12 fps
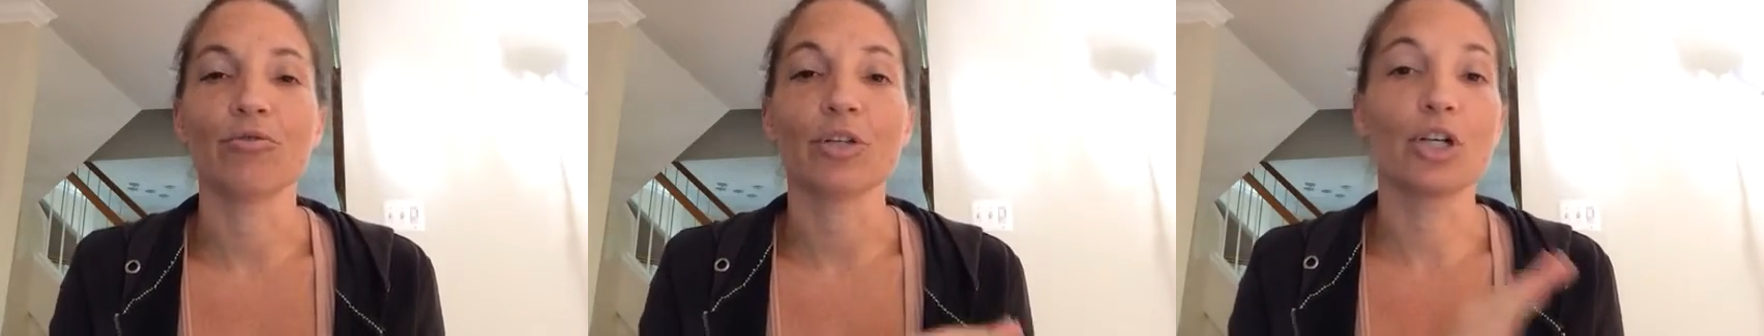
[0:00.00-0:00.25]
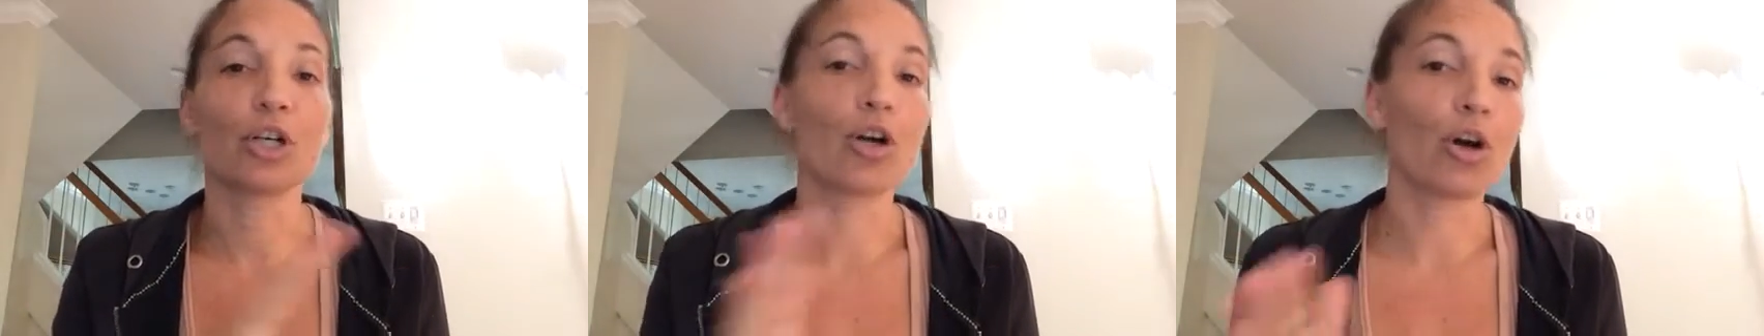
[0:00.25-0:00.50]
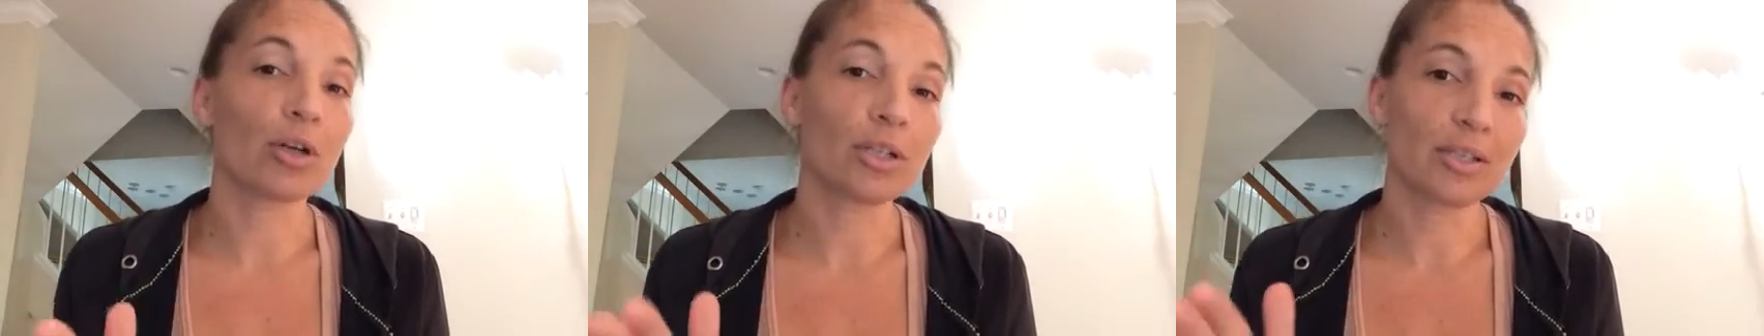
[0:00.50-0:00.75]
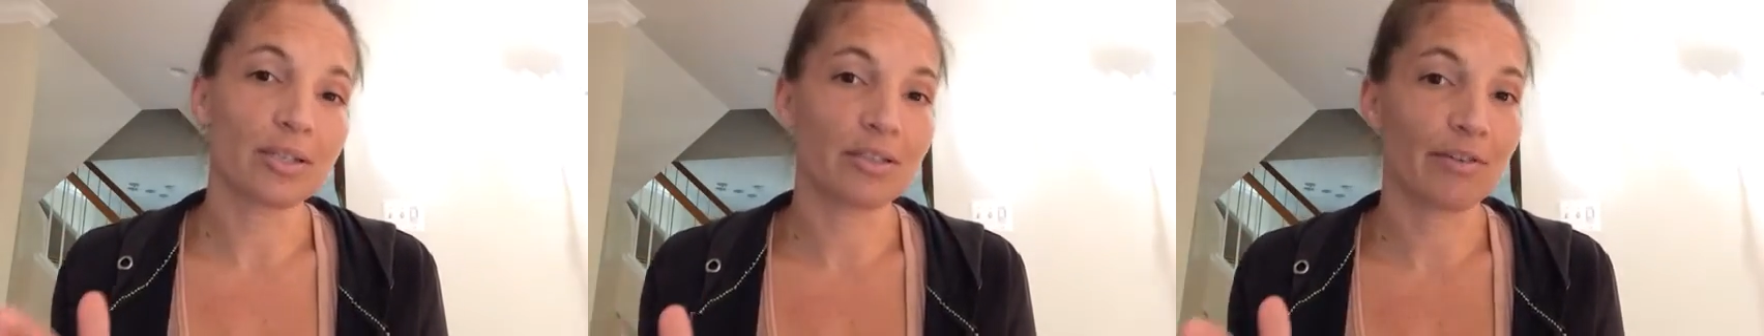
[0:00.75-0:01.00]

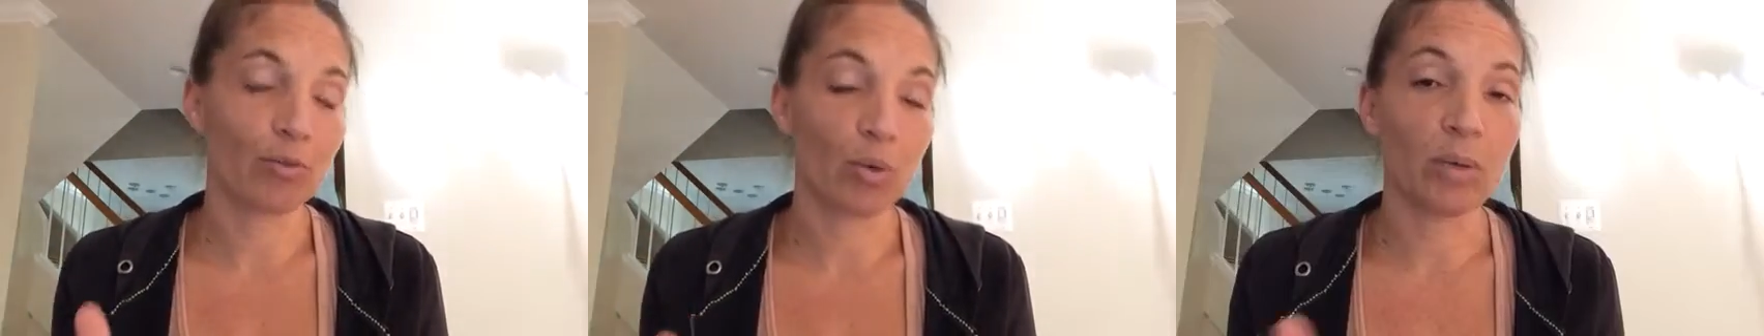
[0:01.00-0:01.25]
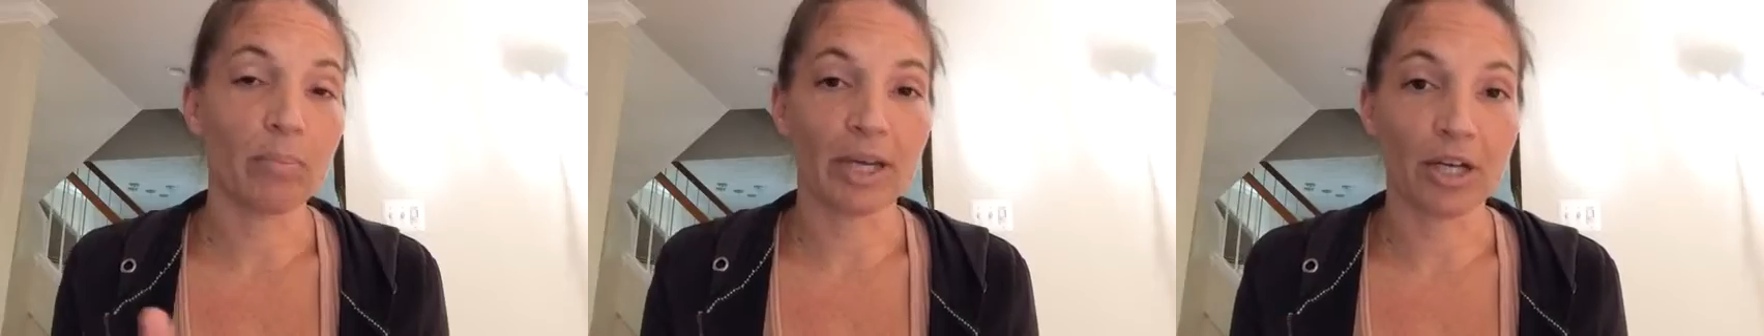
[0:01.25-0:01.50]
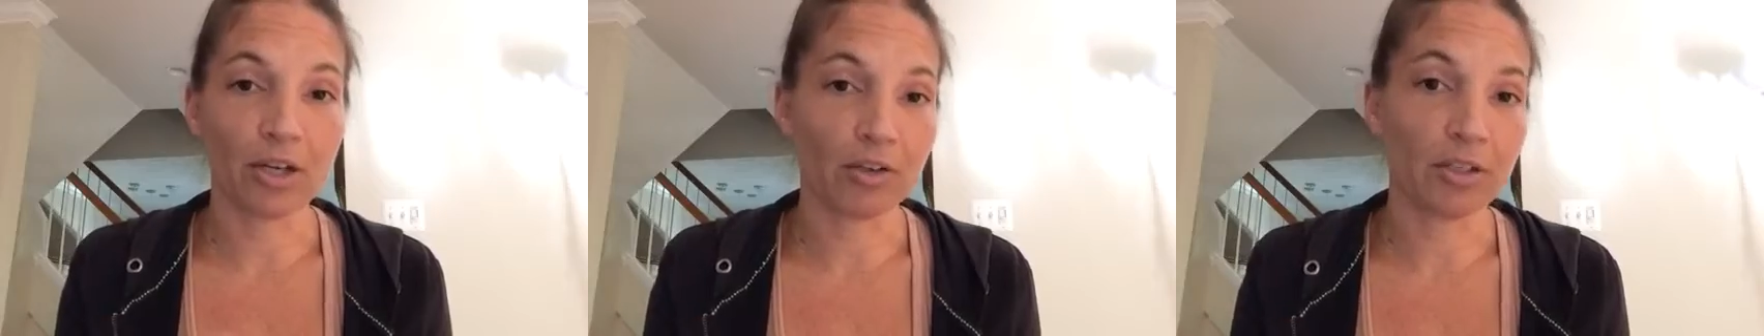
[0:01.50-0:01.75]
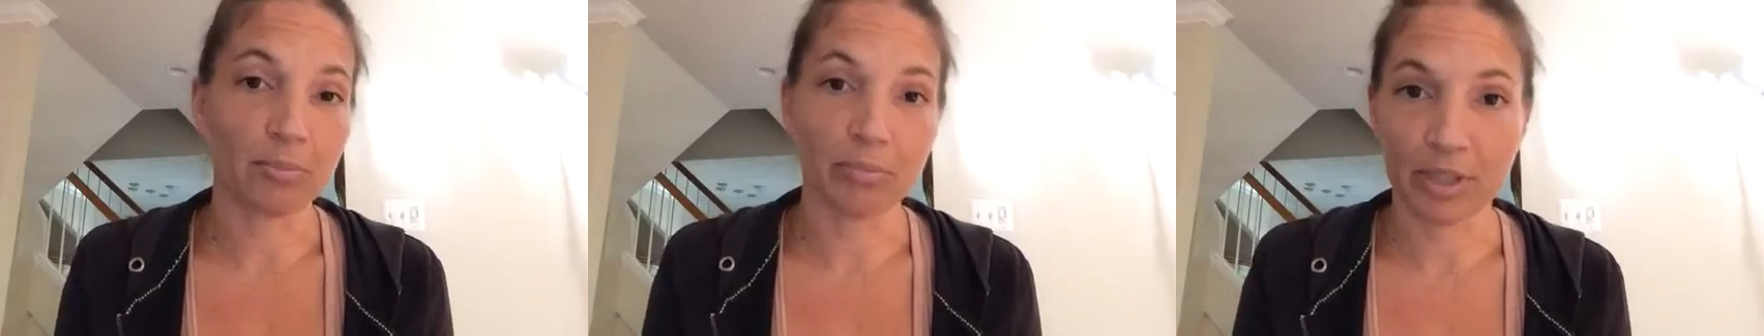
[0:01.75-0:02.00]
regardless of what my
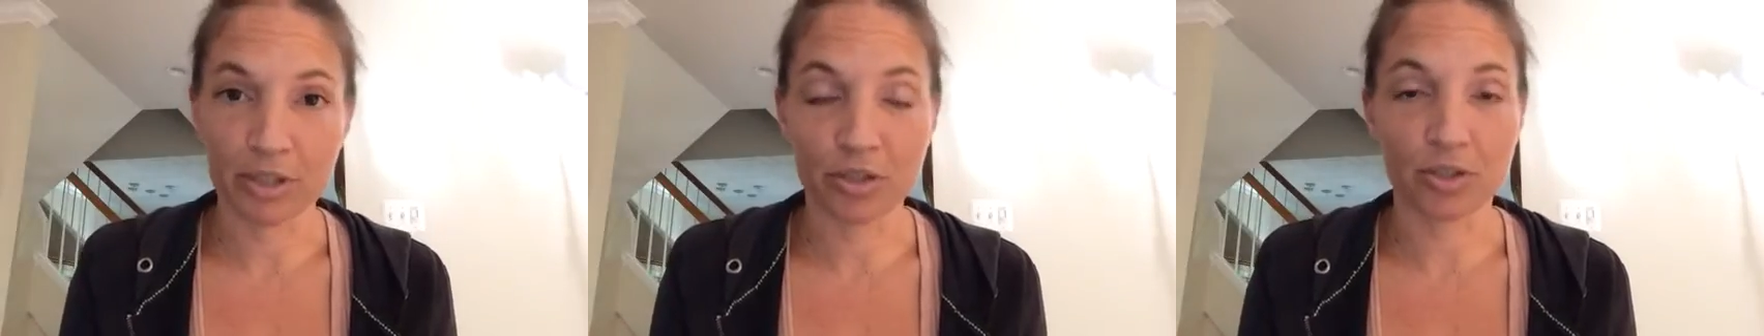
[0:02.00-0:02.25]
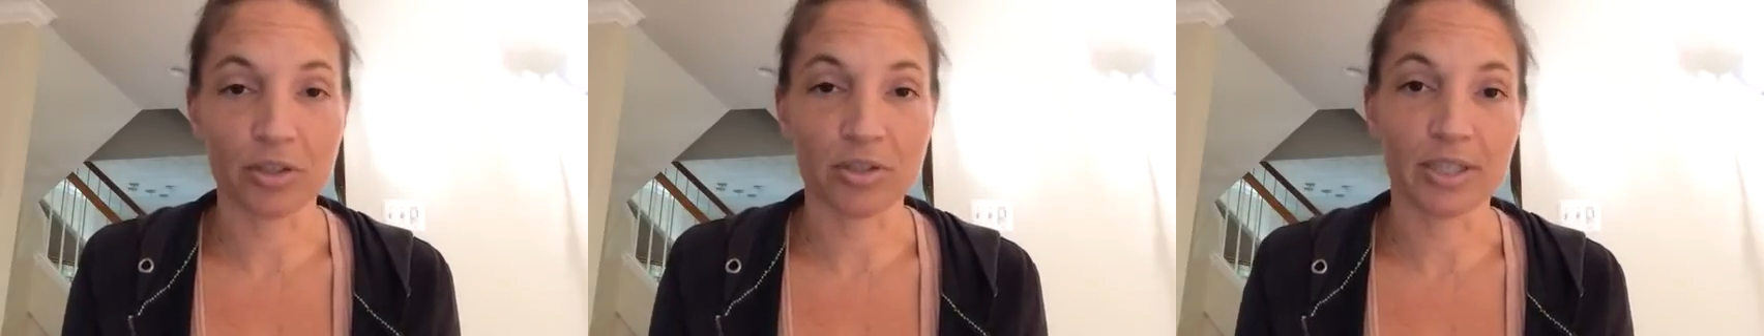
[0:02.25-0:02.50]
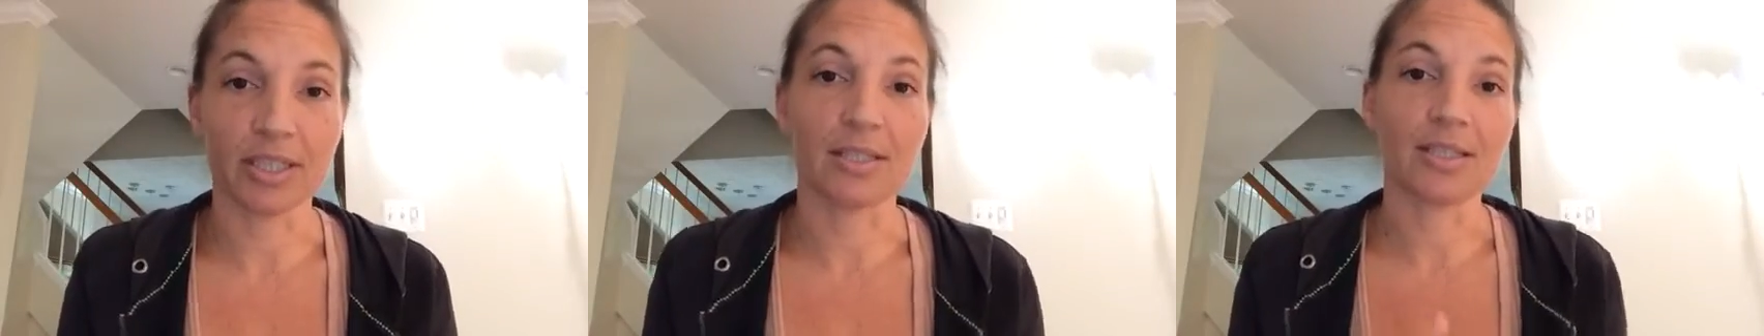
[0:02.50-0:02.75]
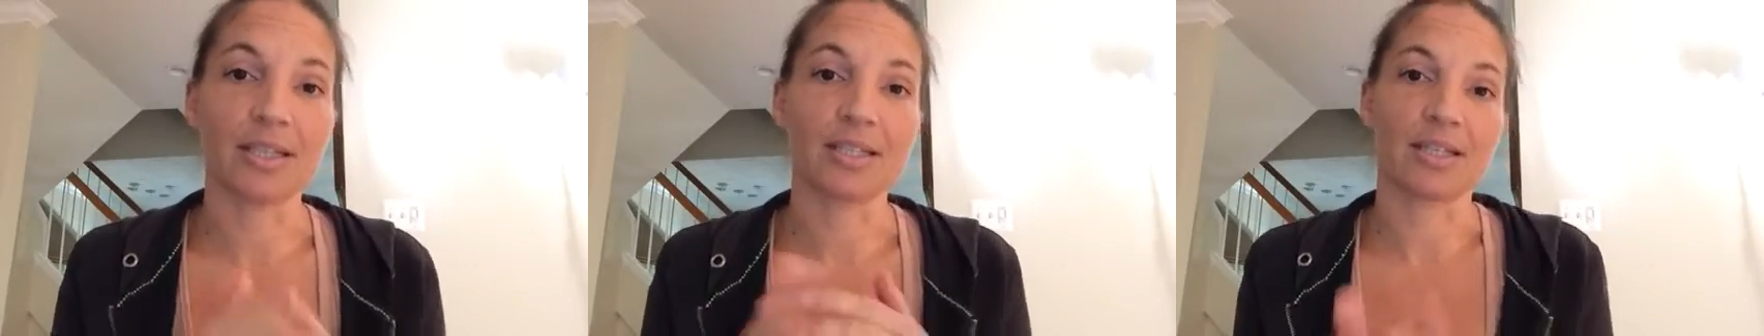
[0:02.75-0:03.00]
current blood sugar
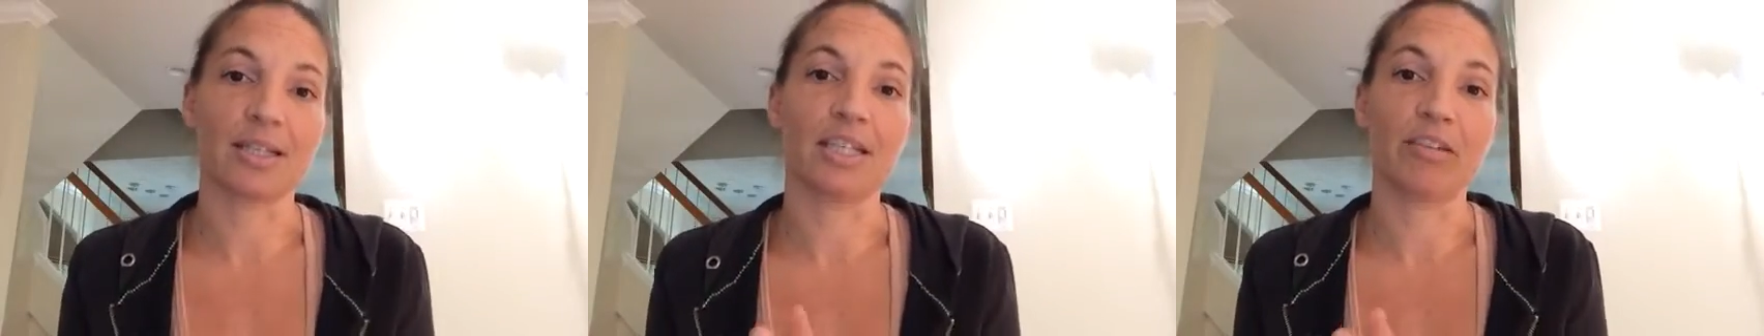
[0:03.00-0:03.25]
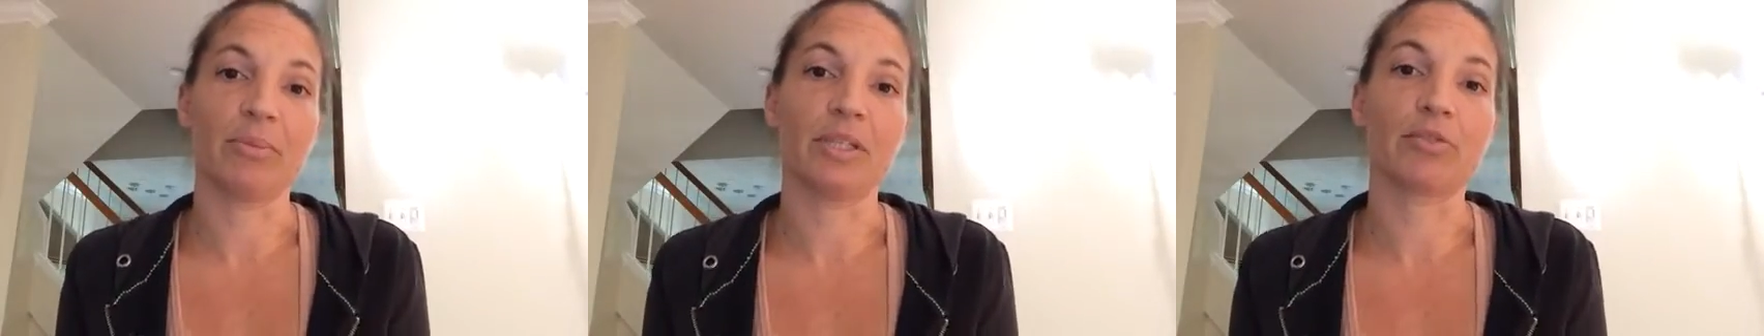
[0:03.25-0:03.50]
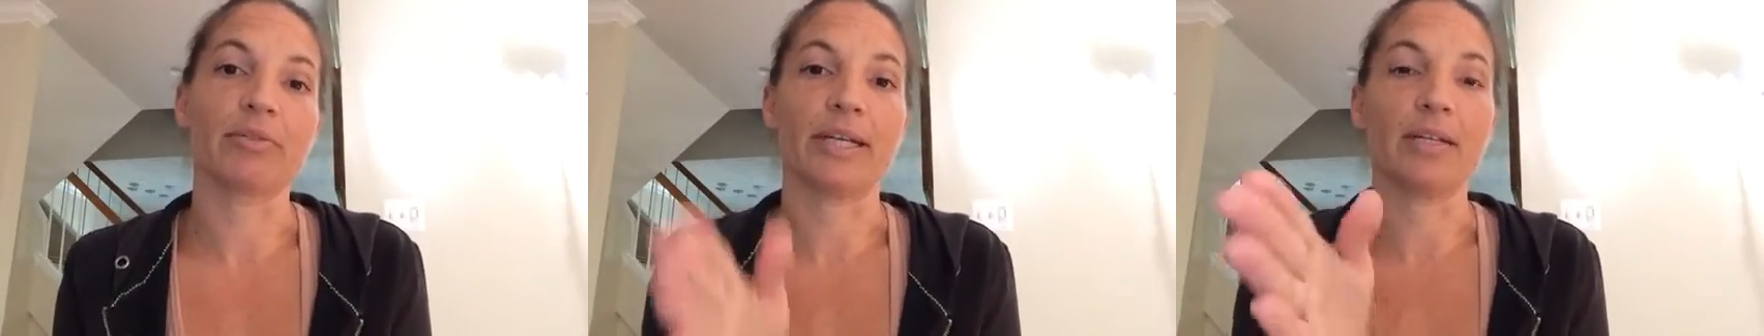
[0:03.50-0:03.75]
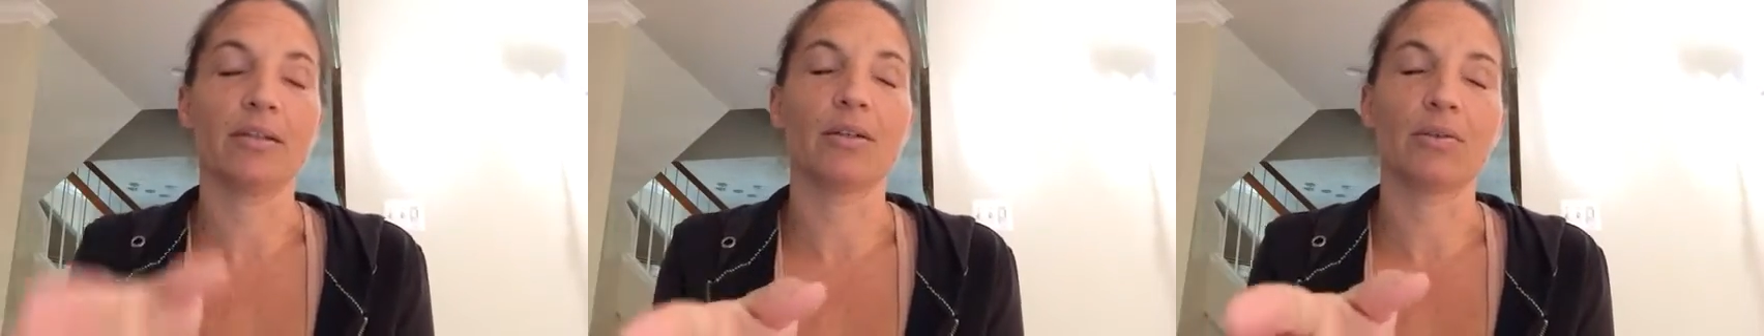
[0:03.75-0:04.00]
is. It's going to give me this rate.